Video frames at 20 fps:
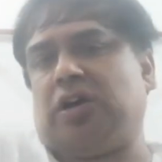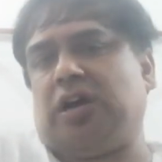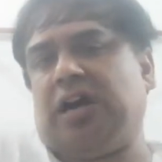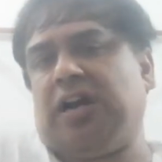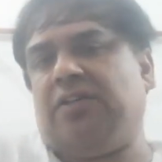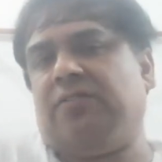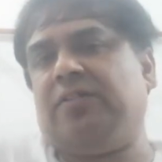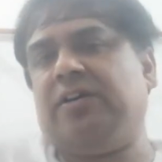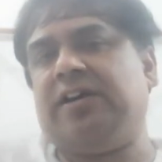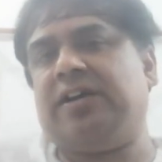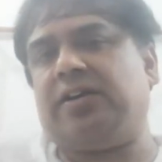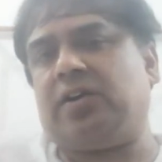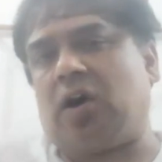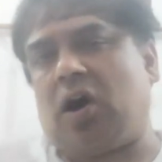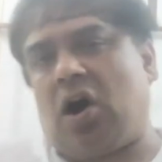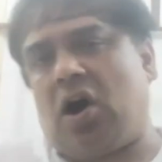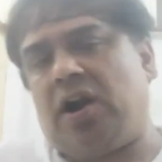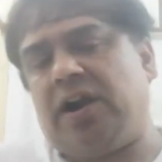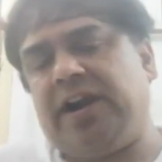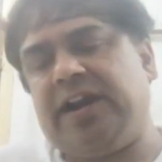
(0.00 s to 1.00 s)
convert
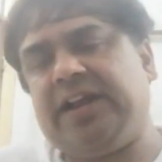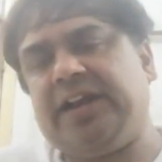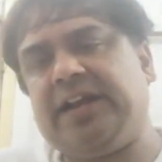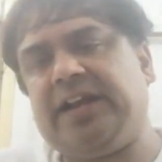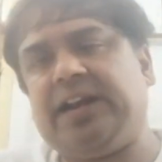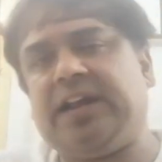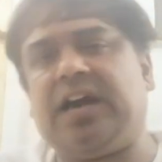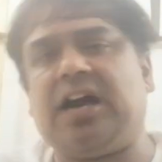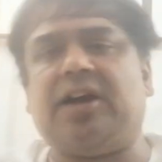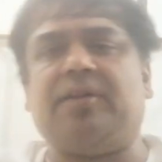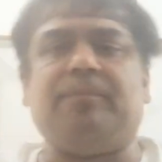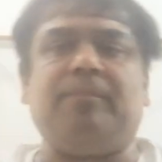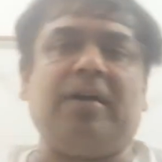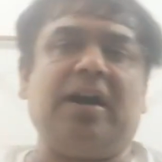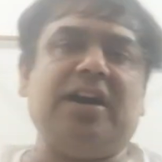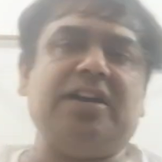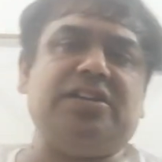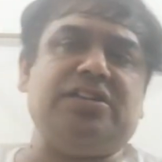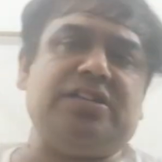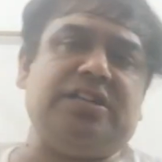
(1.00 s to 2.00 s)
ordinary or
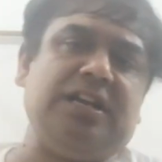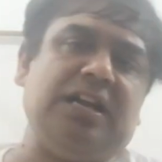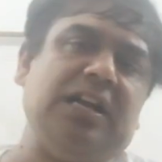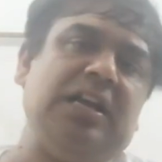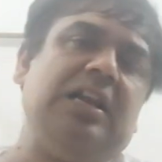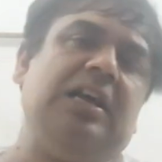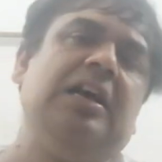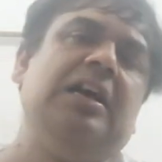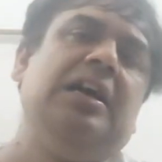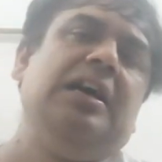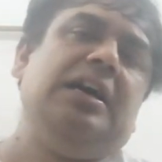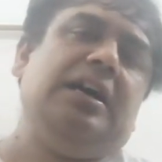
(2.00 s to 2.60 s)
partial